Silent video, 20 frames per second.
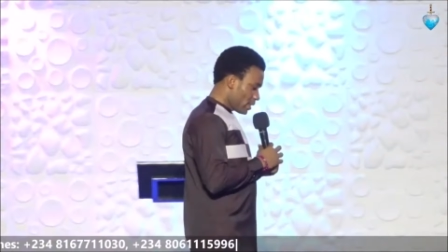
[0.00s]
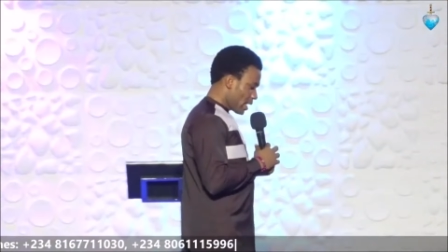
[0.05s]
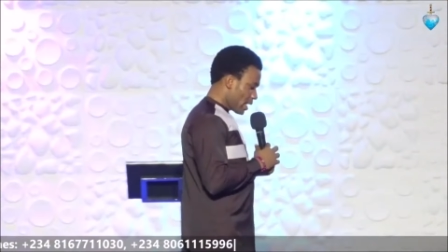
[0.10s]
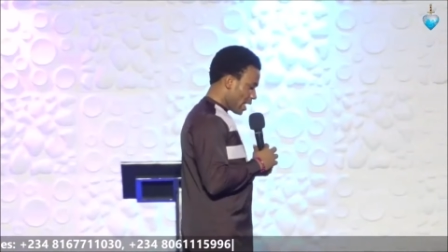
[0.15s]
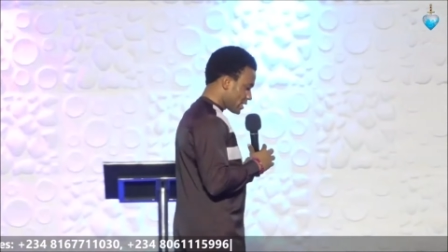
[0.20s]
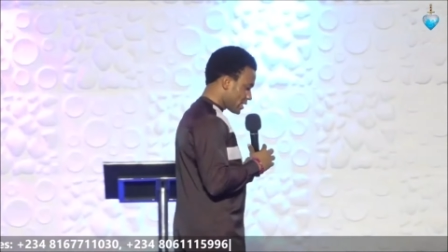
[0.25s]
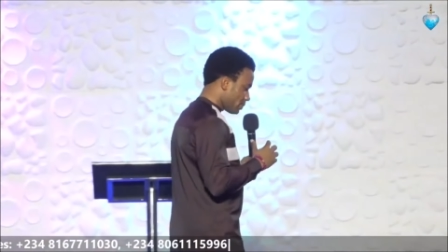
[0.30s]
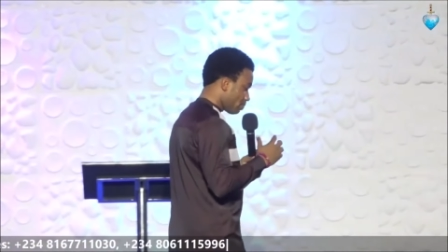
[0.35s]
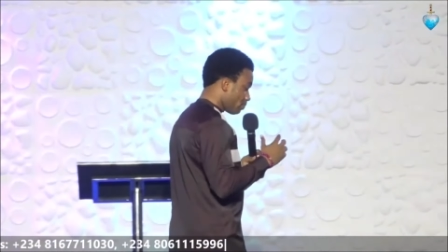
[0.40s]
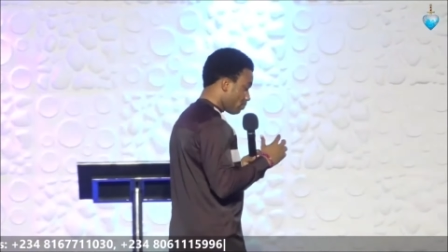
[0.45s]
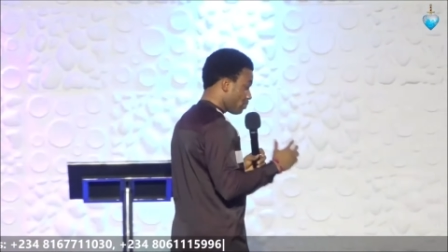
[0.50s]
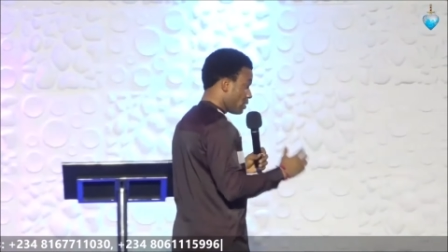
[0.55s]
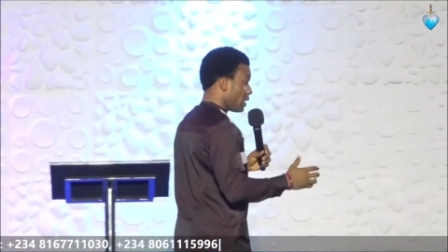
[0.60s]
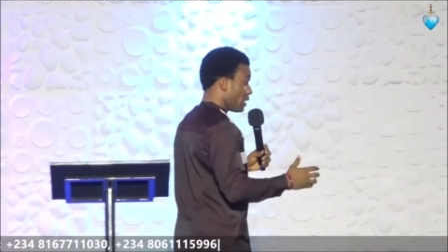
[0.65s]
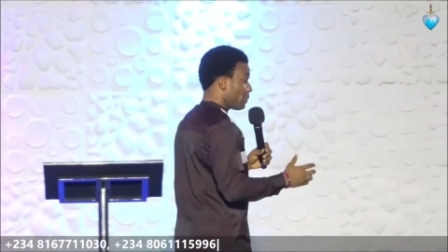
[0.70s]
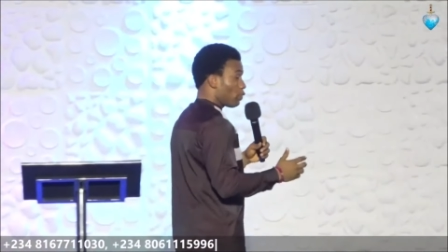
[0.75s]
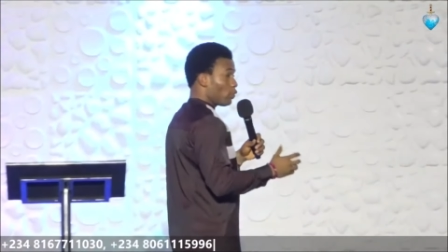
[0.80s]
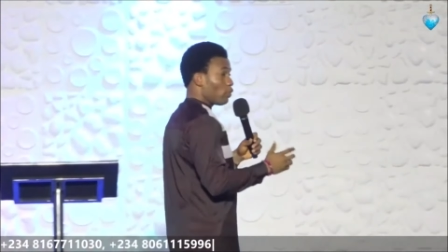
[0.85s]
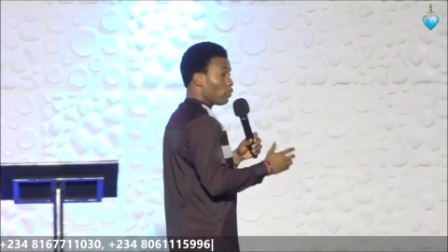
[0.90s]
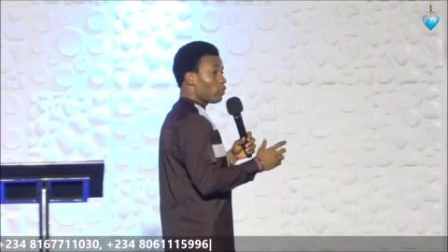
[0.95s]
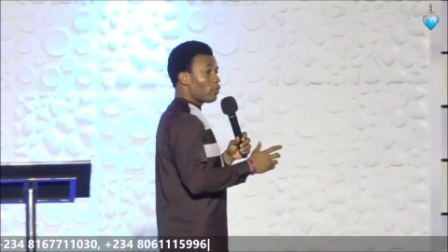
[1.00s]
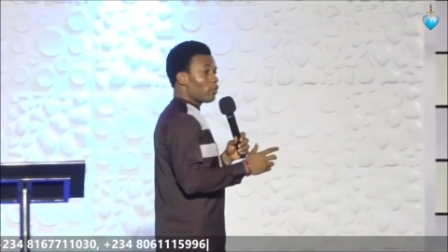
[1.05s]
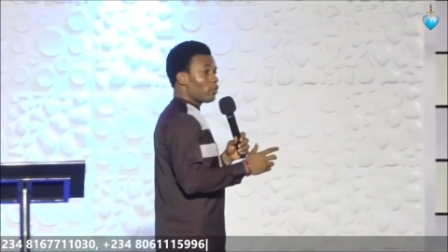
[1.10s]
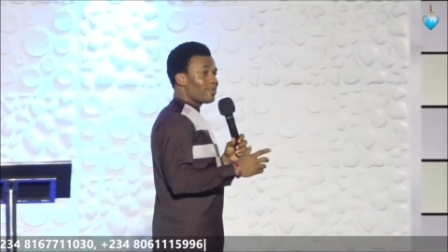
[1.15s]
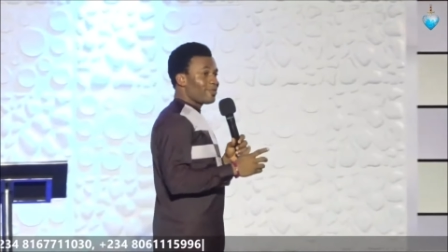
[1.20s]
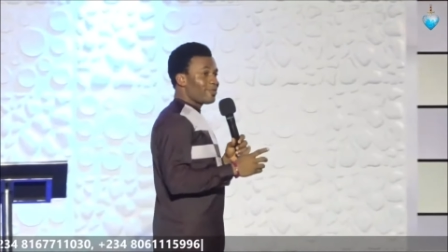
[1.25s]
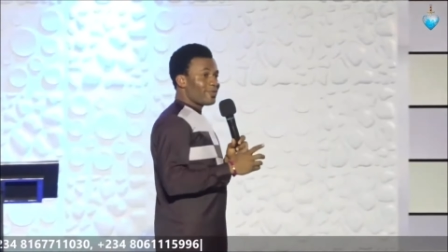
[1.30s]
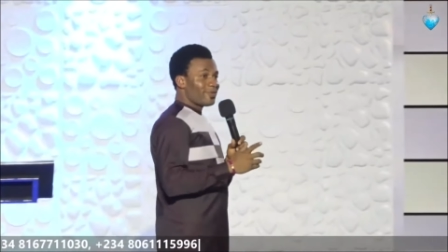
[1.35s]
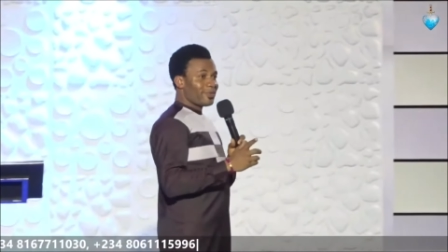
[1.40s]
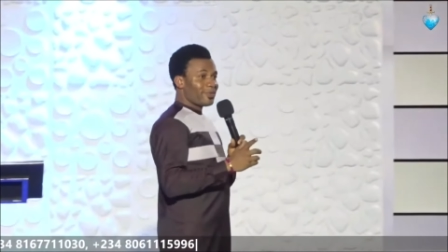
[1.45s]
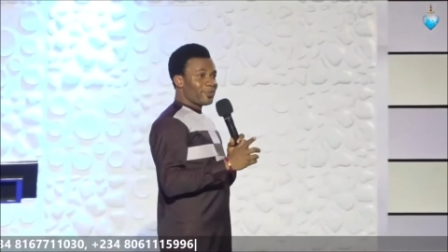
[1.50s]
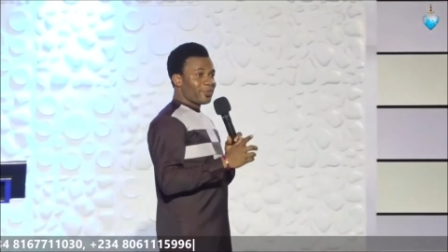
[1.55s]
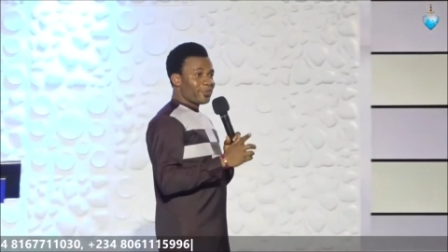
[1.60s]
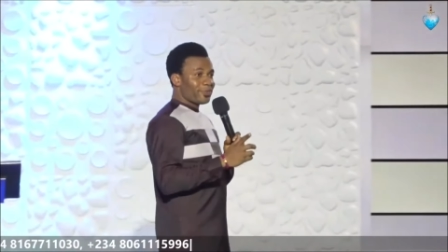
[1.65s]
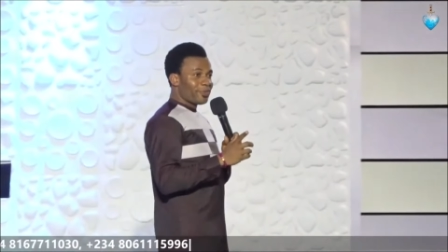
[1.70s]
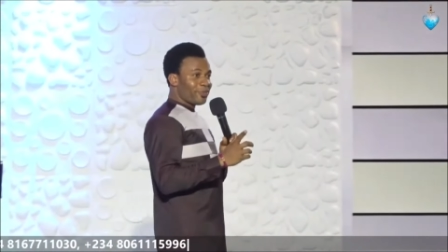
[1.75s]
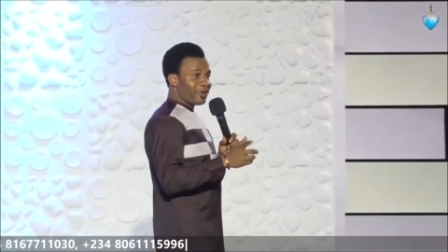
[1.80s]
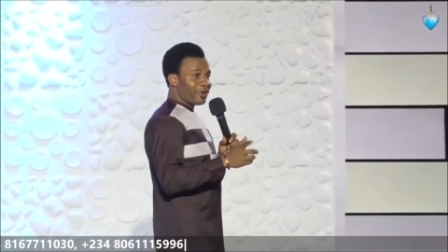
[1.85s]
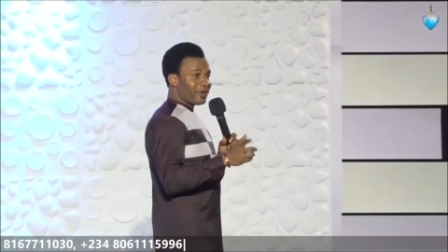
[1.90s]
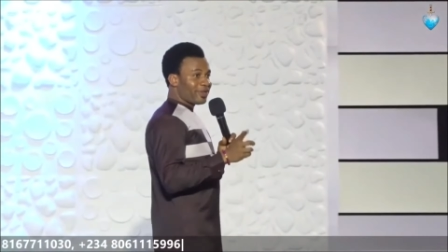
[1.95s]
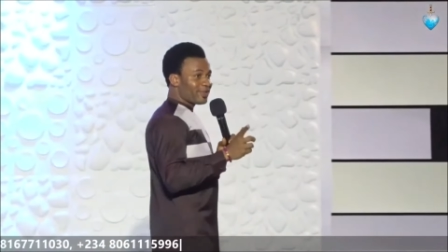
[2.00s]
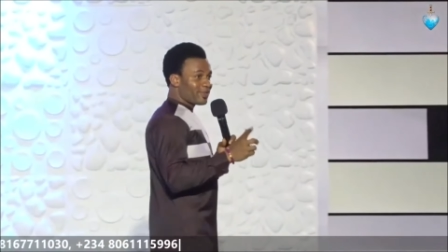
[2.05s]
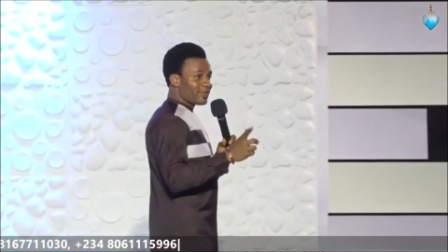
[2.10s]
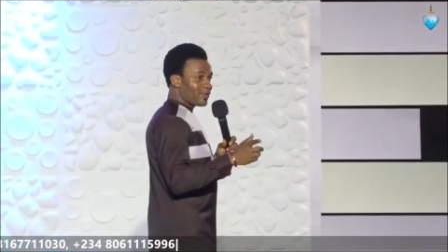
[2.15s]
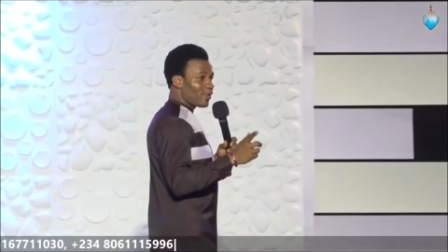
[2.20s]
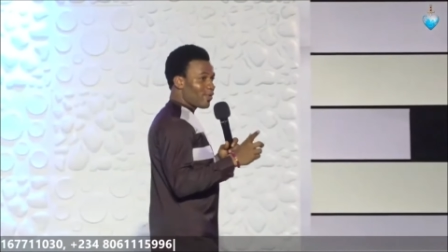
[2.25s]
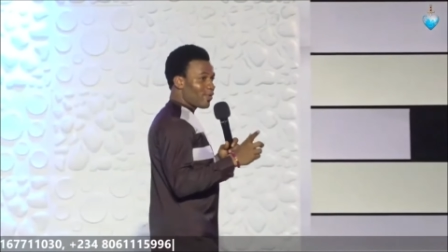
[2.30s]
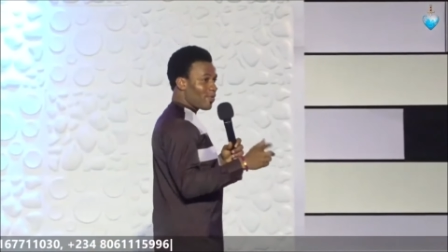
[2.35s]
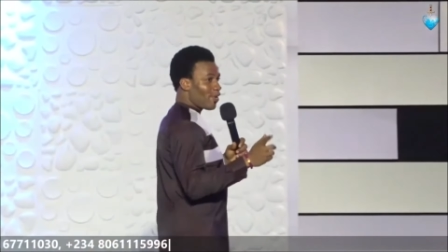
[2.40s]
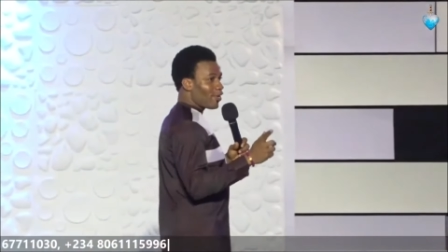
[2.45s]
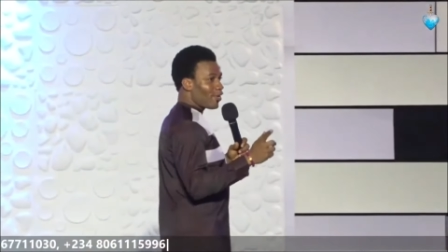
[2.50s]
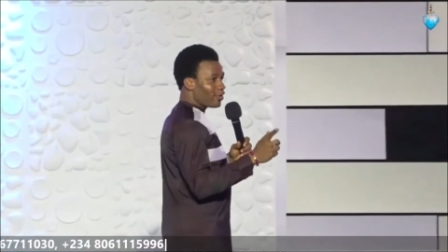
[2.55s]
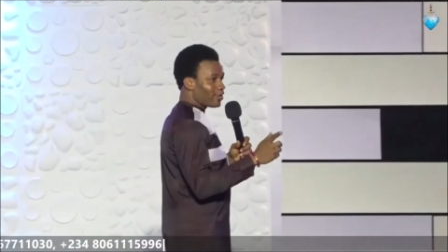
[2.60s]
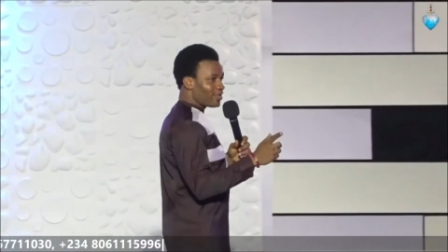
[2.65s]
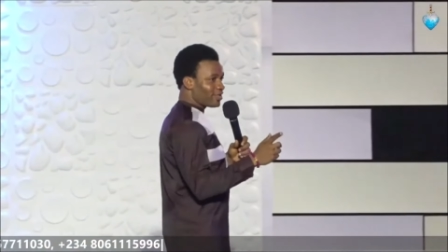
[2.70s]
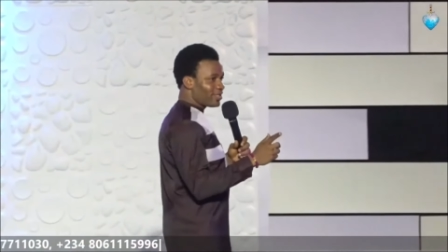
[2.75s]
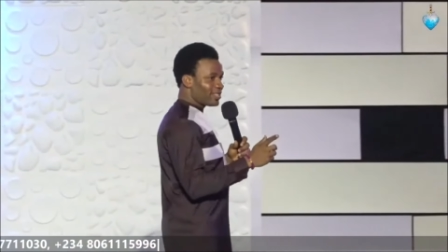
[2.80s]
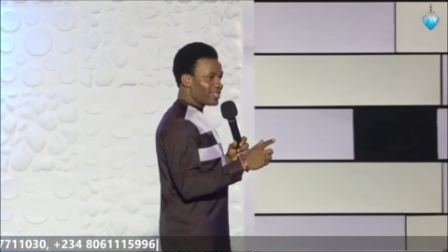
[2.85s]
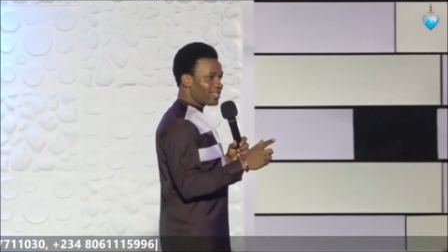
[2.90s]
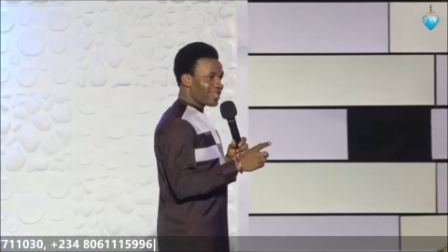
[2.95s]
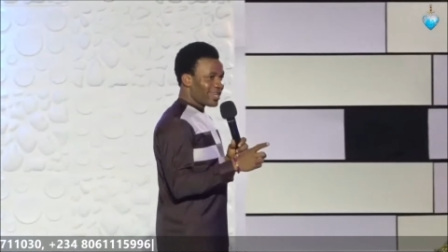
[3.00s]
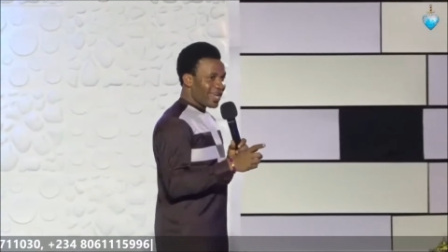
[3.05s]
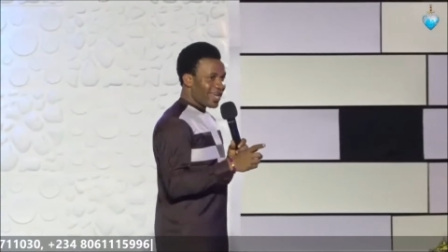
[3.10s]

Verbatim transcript: that people pray so much